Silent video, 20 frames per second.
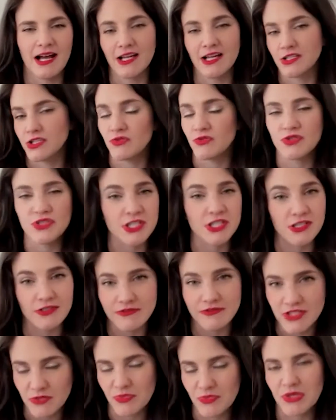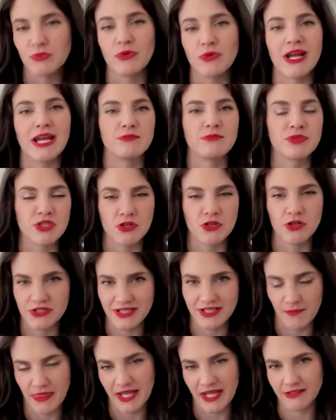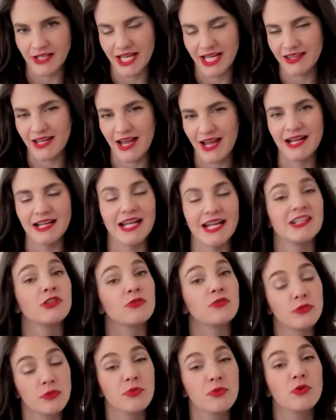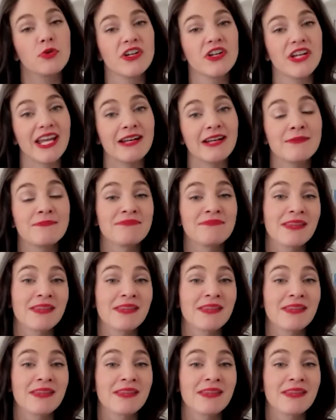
you deserve to be raped or something like that, and you'll report it.